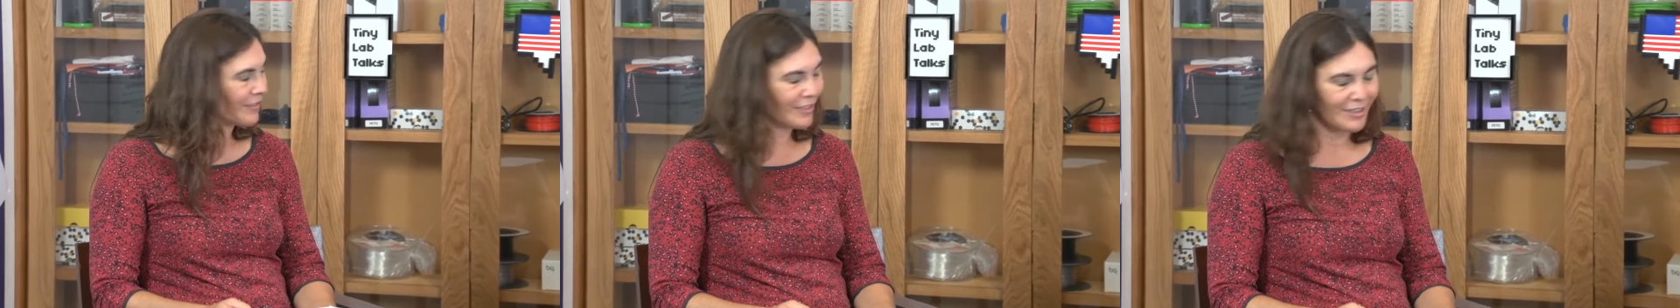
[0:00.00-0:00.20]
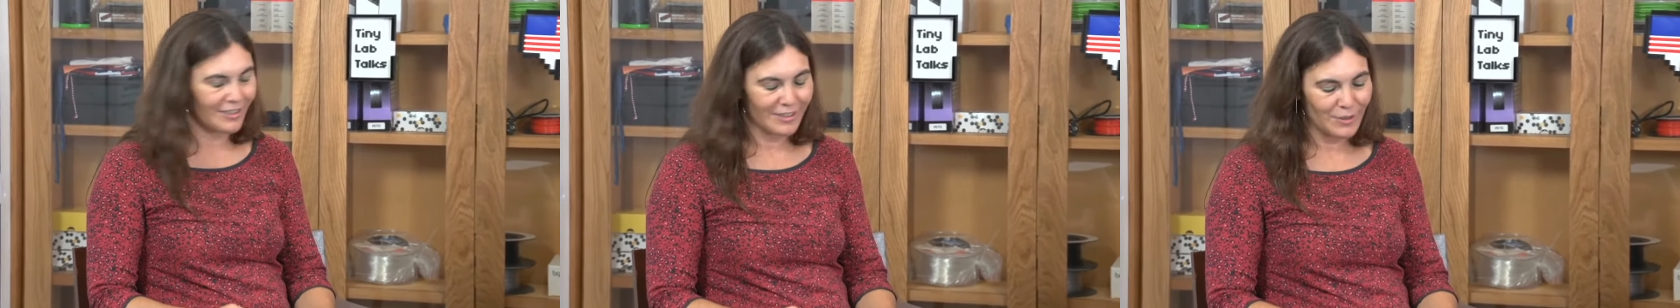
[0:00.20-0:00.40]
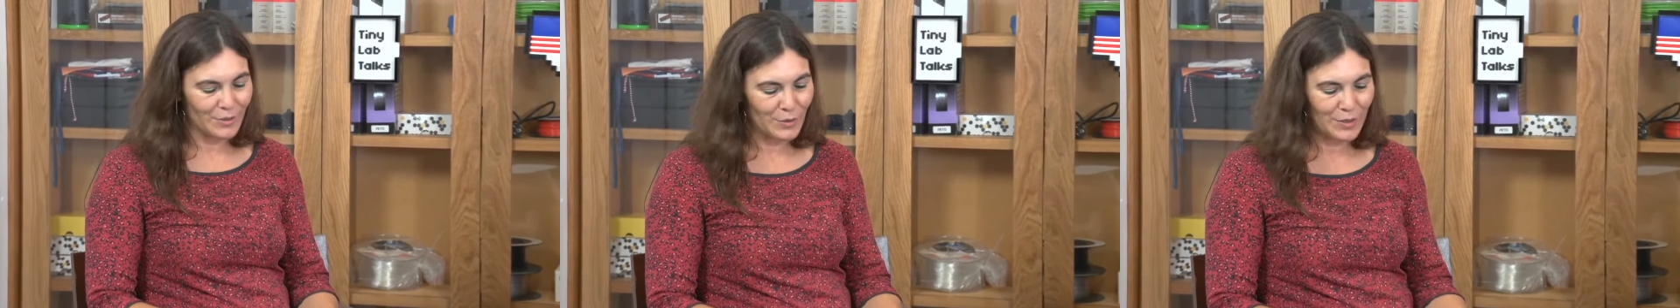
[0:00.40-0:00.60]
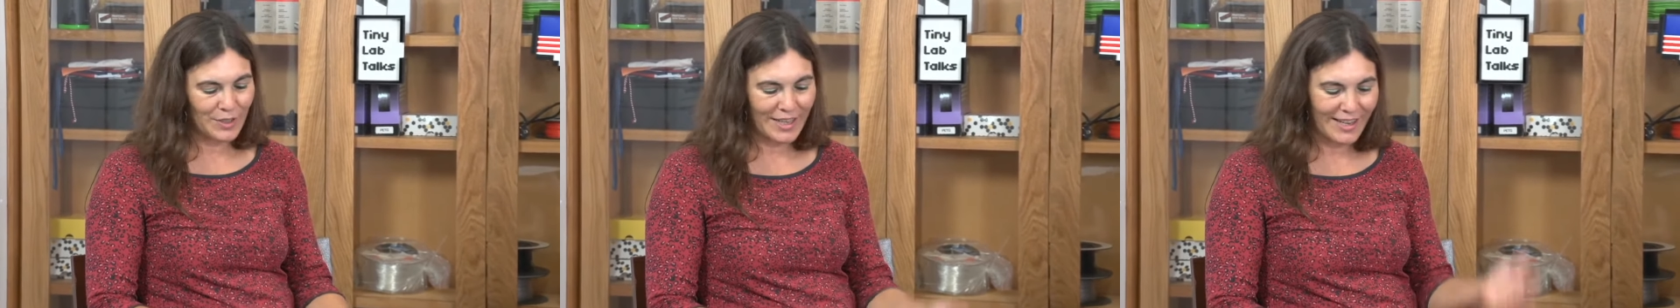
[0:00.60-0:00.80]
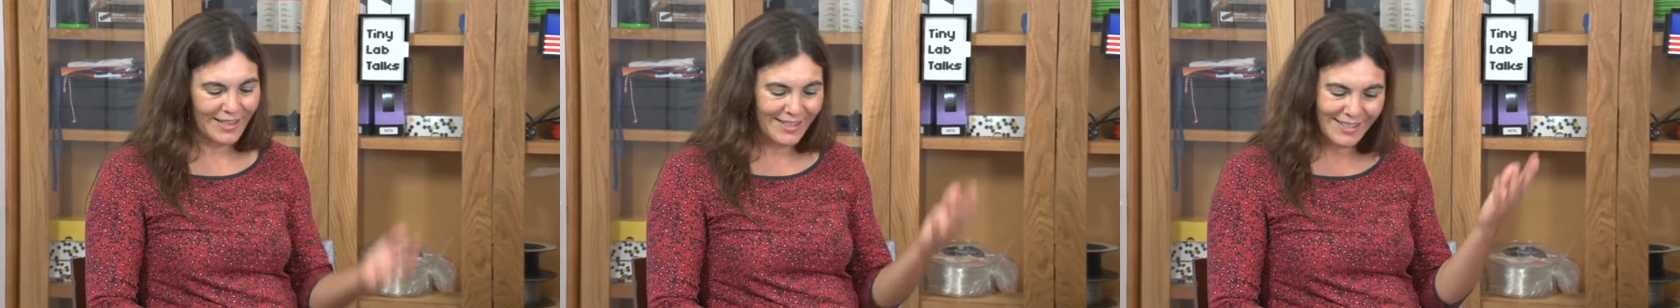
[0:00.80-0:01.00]

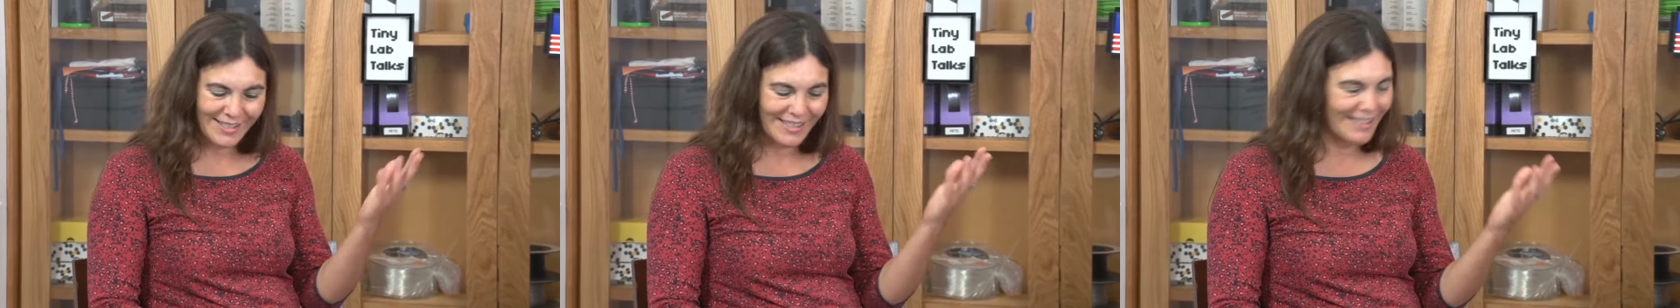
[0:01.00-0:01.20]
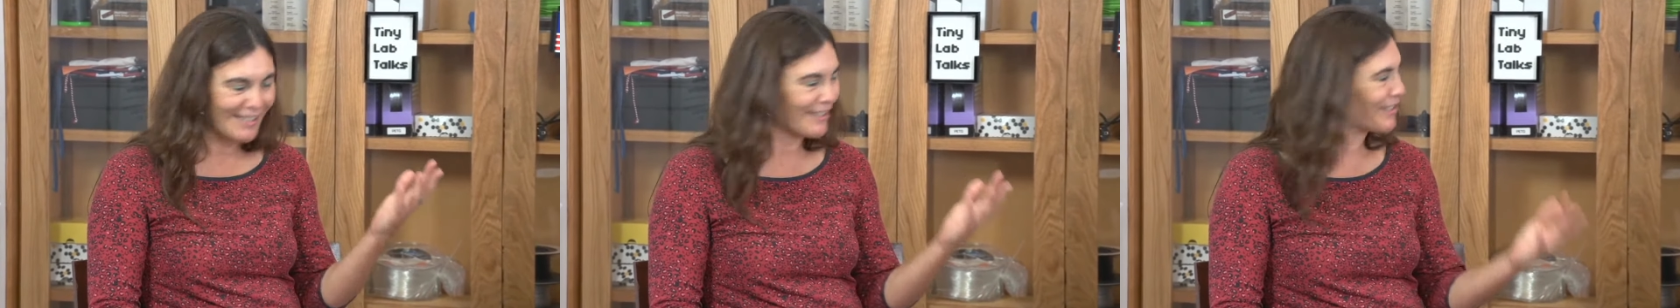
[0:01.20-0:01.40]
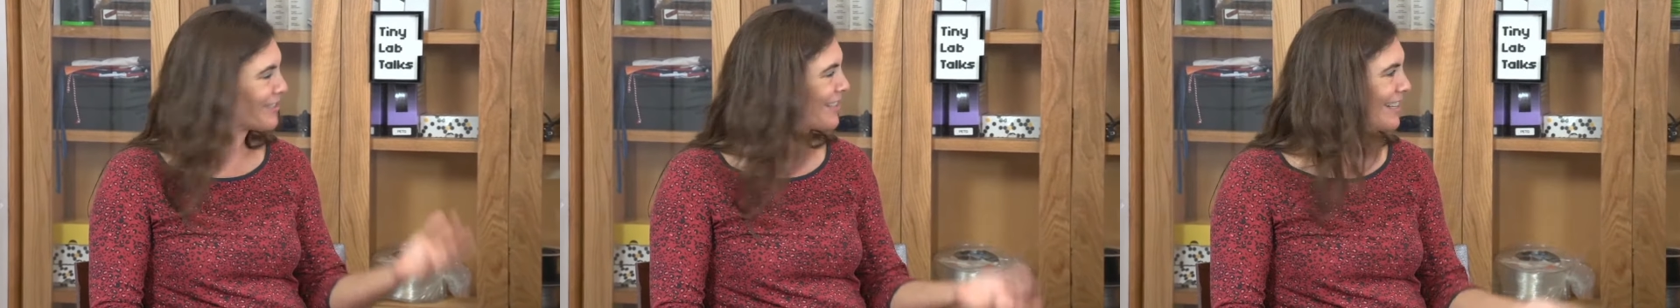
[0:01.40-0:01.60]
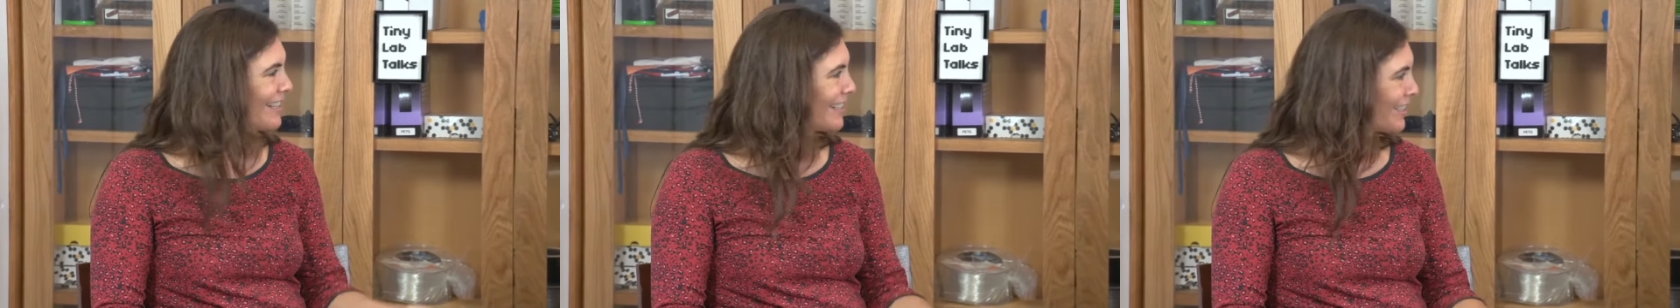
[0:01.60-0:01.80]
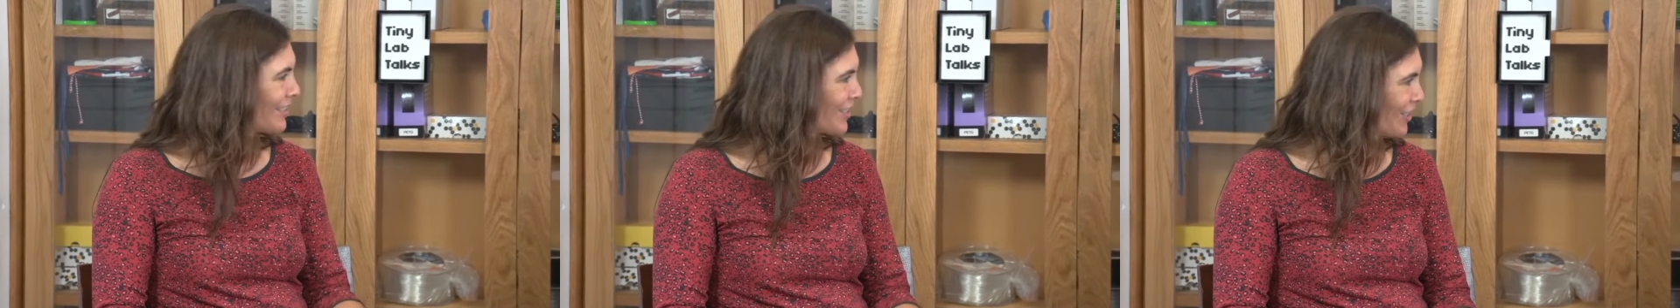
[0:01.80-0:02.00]
enthusiastic,
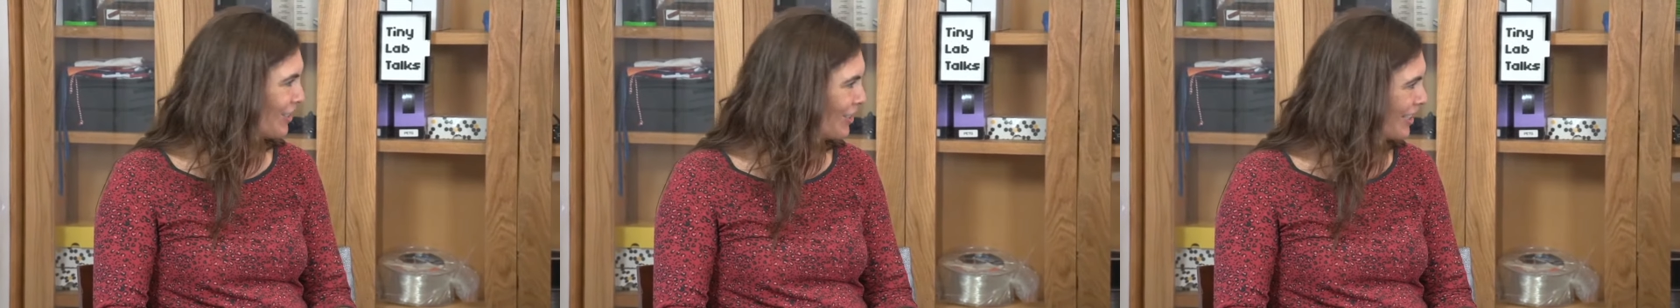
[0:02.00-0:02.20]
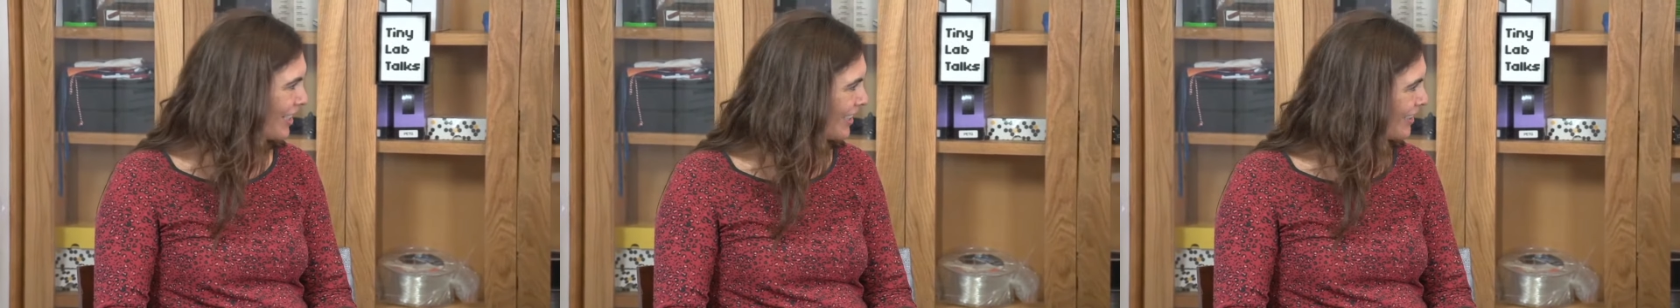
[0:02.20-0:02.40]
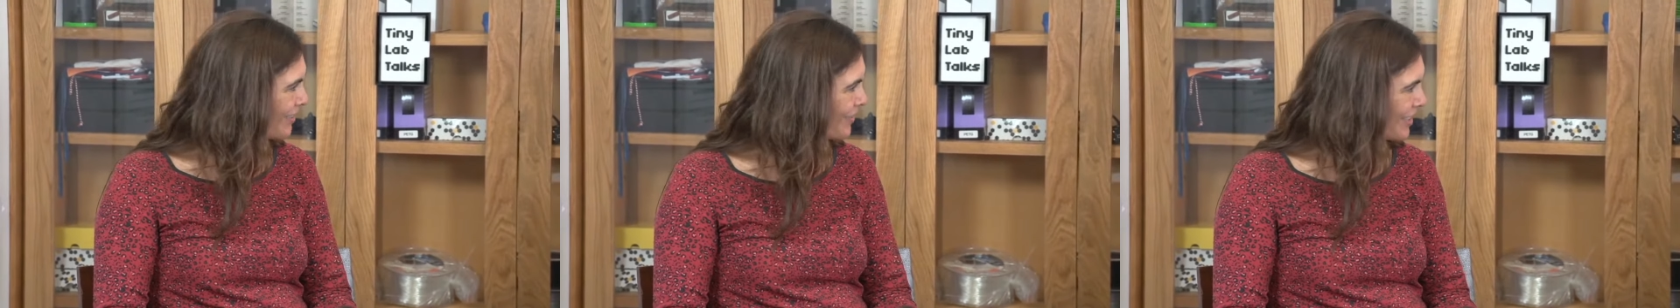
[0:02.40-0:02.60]
entertaining talk. I love